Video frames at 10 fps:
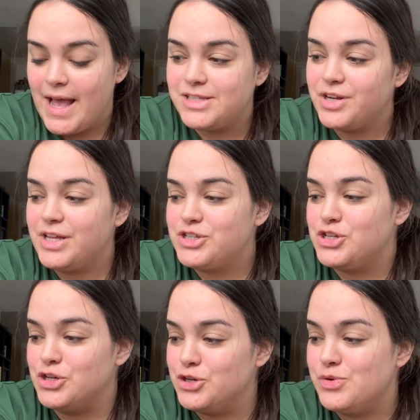It's already
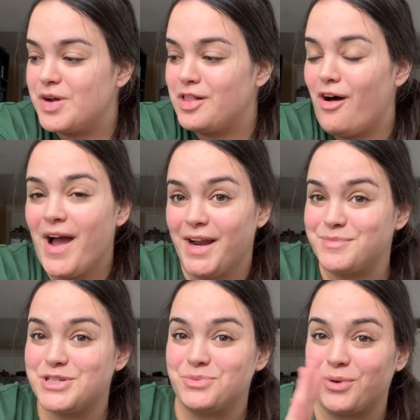2 o'clock and
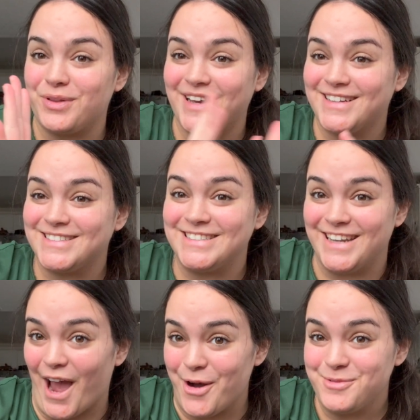I'm just rolling
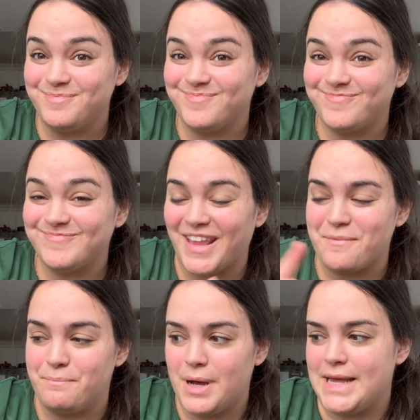now.
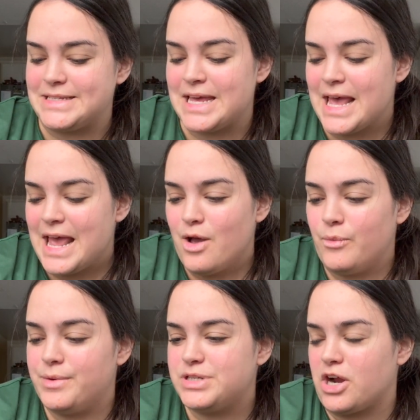But
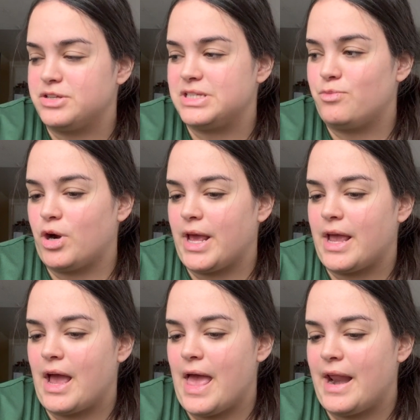we went to errands this
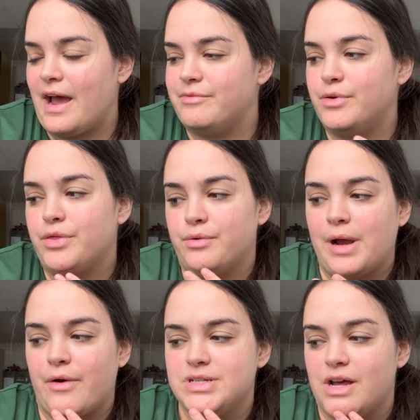morning and I have about
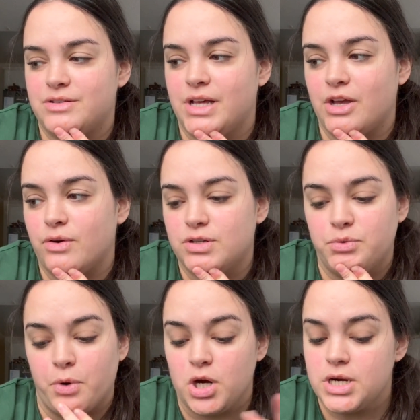3 hours now till I go to
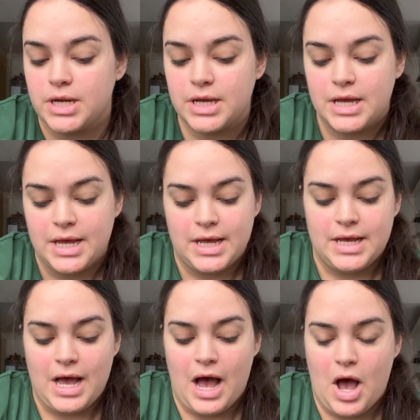work.
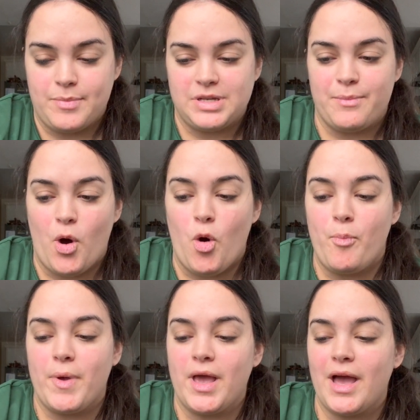So I'm
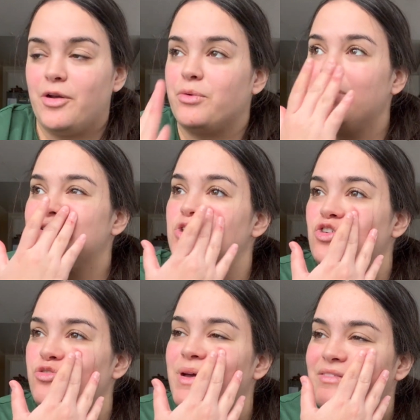hoping I don't roll
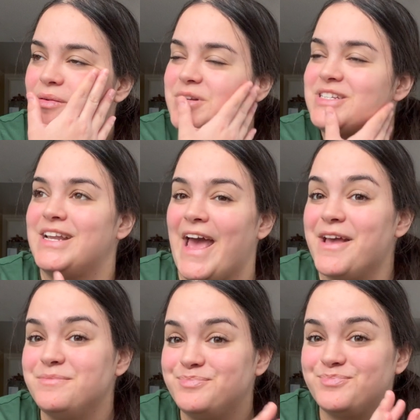too big of a number today.